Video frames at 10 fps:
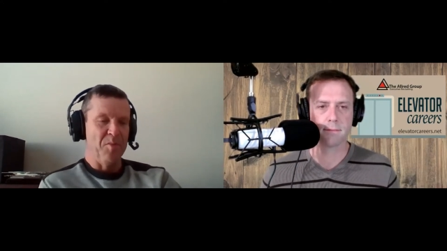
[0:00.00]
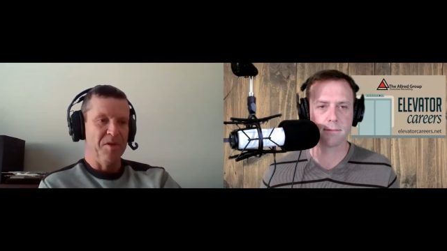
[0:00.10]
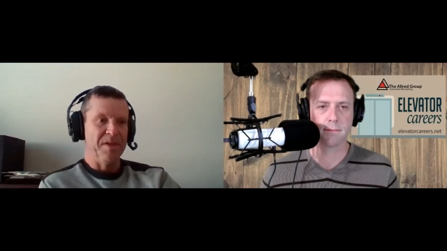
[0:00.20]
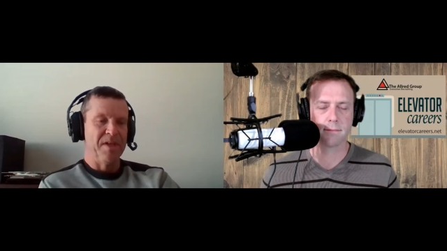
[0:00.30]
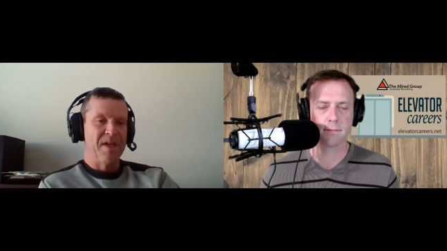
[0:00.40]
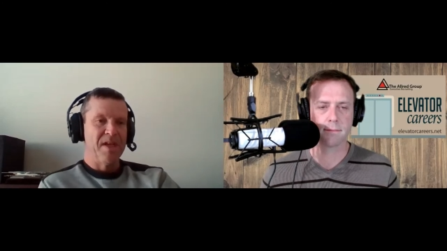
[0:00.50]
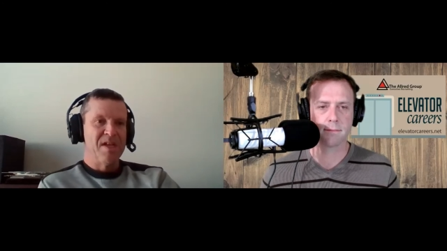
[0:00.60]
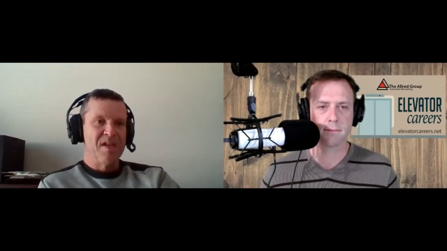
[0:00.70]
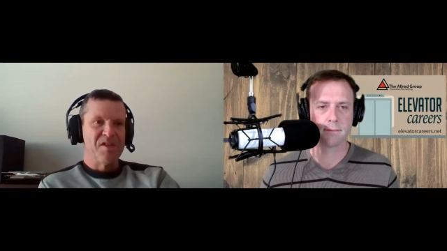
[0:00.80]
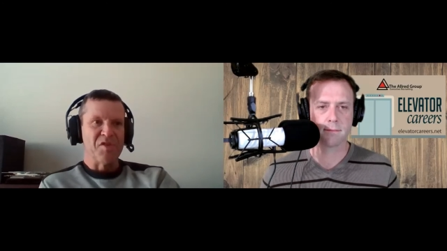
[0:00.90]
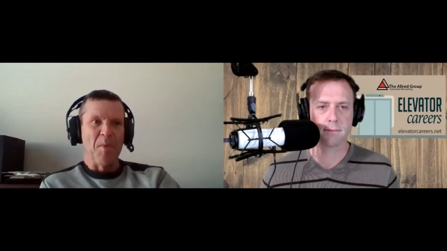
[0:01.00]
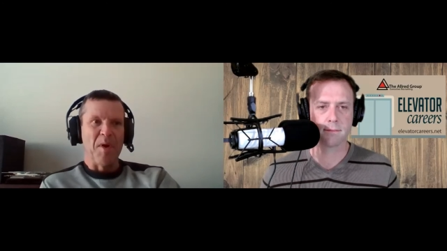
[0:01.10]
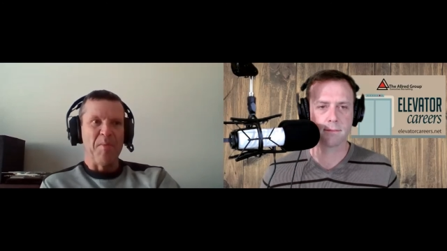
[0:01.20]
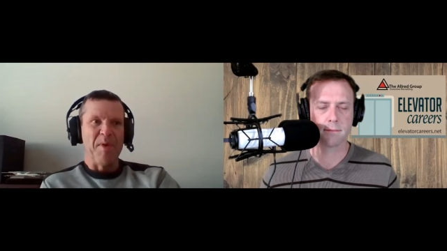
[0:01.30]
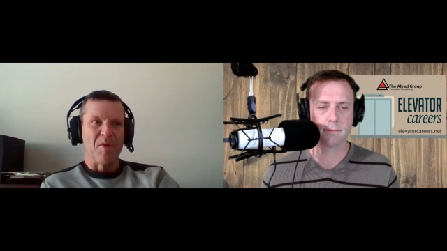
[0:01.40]
Speaker 1: But so many
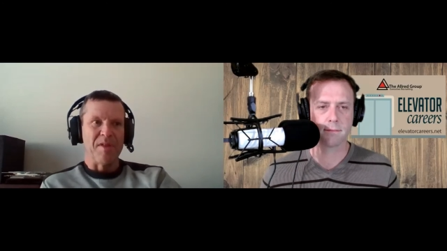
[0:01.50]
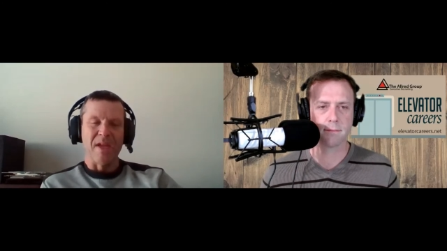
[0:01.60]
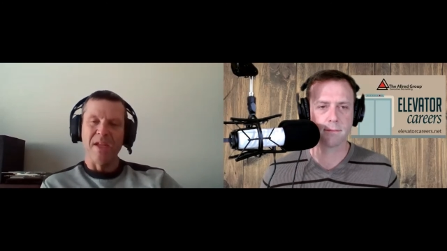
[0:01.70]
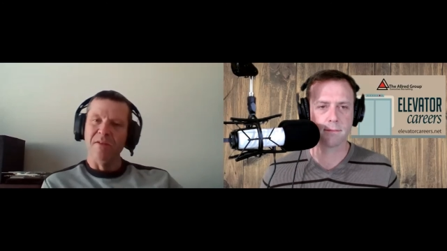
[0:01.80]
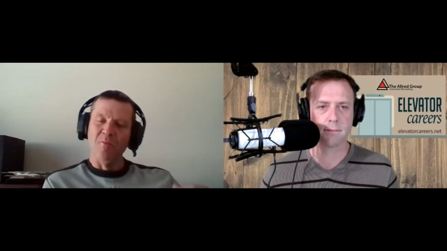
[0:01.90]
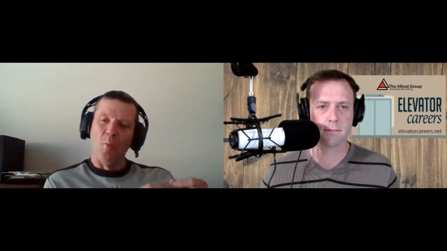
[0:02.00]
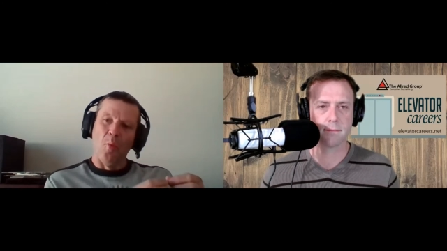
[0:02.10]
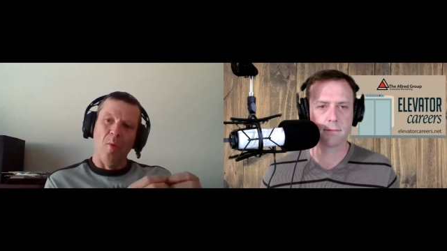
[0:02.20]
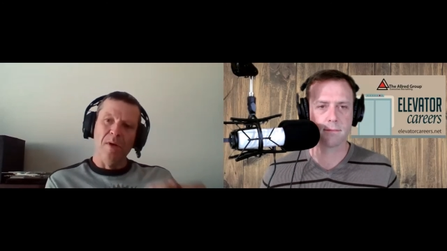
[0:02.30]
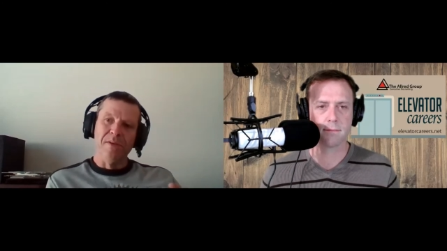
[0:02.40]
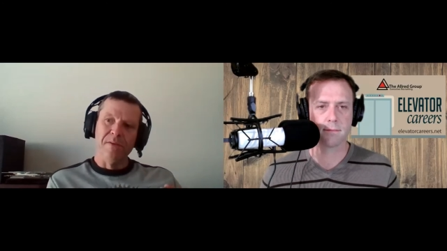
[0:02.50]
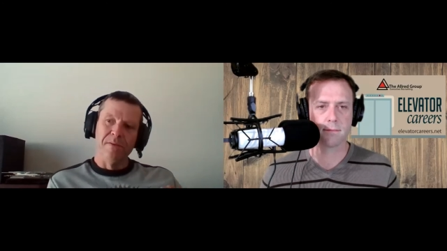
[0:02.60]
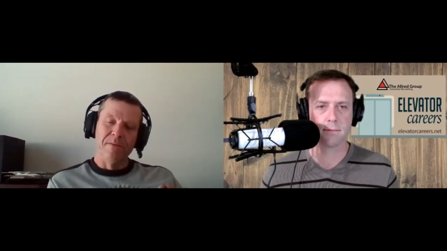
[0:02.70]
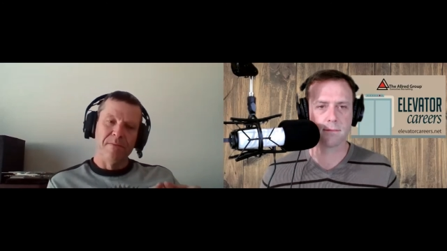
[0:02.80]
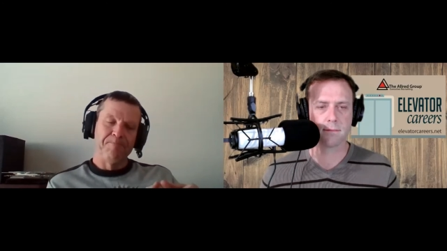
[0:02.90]
people they get in
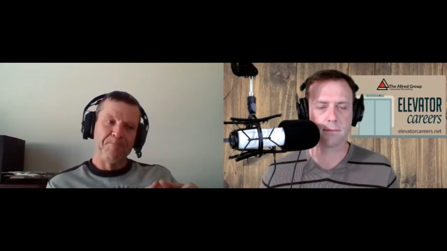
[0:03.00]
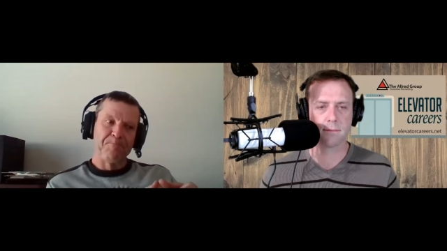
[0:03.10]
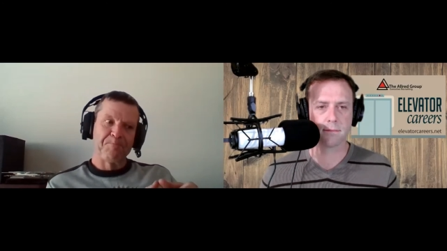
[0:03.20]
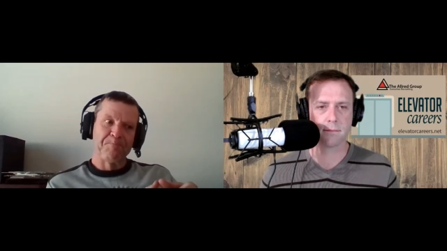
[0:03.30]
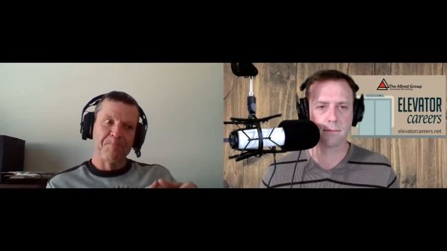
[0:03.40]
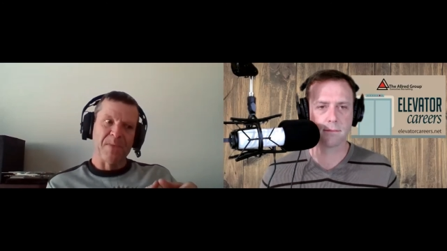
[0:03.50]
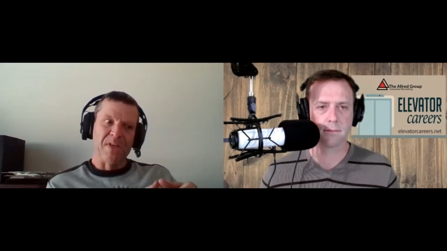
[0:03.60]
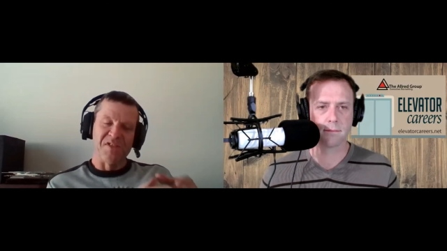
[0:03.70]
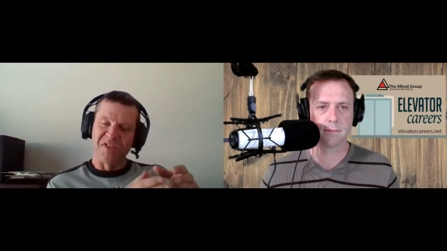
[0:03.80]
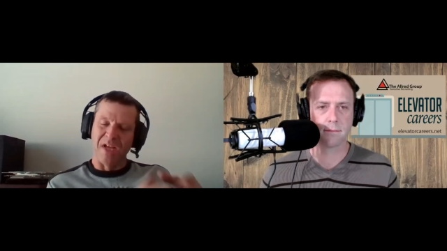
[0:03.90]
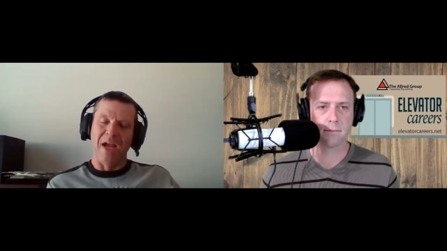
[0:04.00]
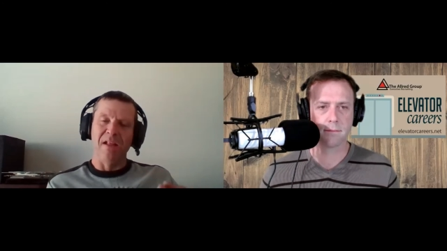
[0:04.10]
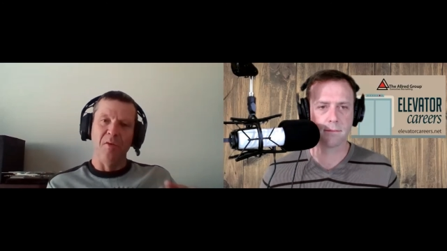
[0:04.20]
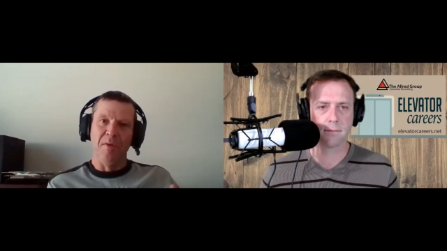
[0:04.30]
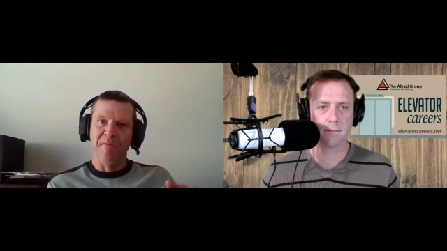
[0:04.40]
one
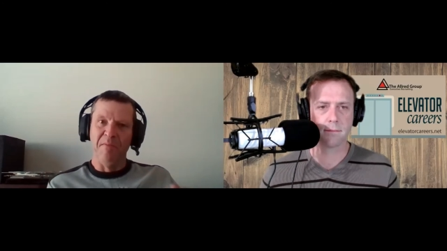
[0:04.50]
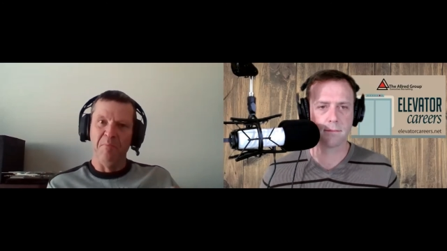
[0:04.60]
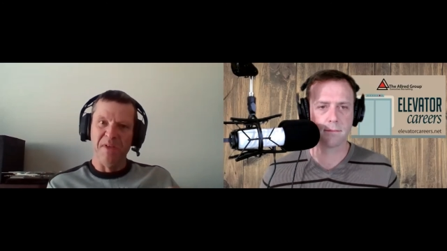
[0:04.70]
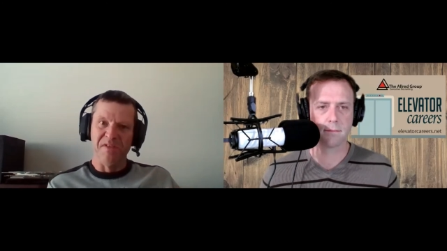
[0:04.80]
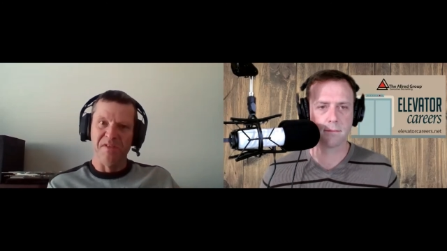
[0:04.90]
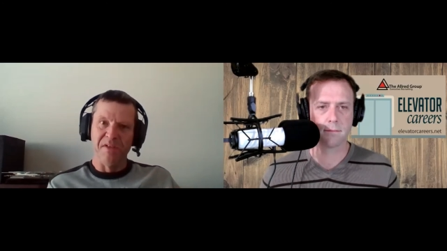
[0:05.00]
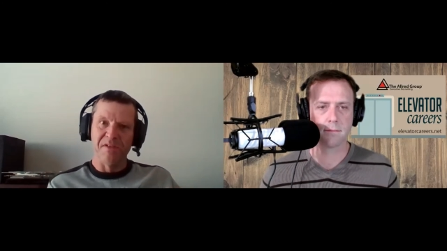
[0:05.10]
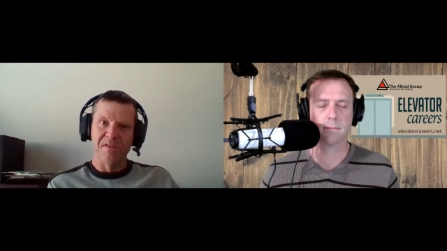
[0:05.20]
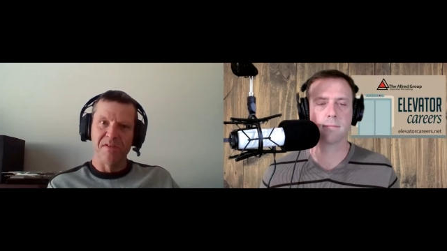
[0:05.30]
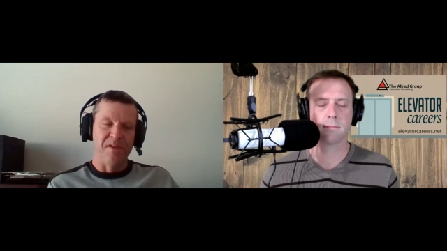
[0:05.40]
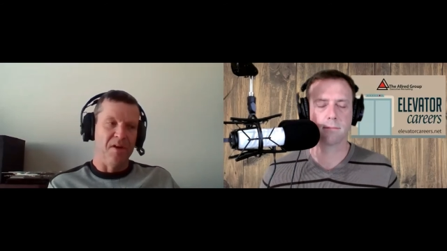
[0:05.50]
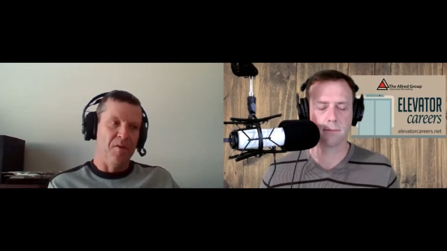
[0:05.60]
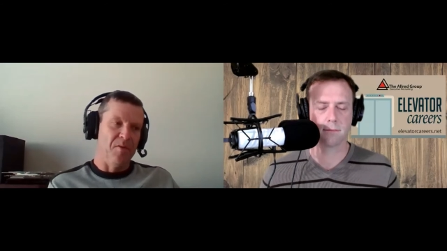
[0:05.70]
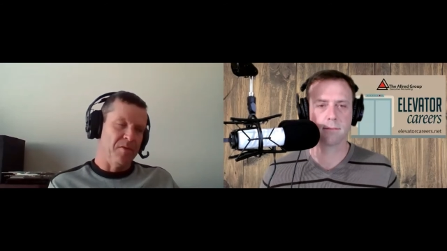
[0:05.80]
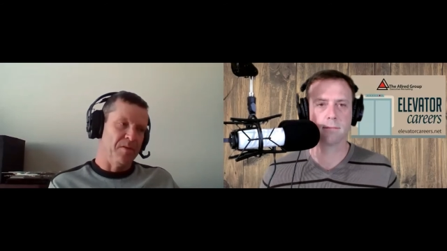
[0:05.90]
silo of the business you
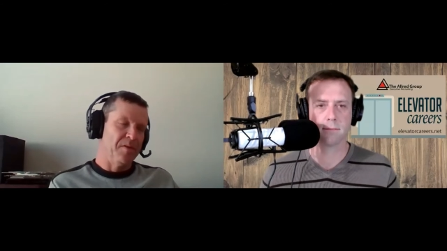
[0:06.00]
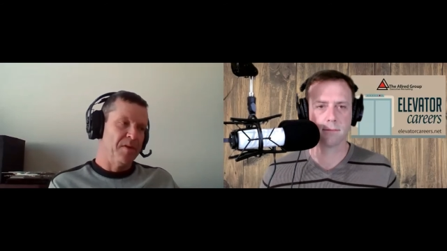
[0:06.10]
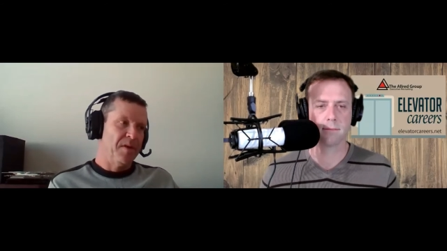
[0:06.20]
know their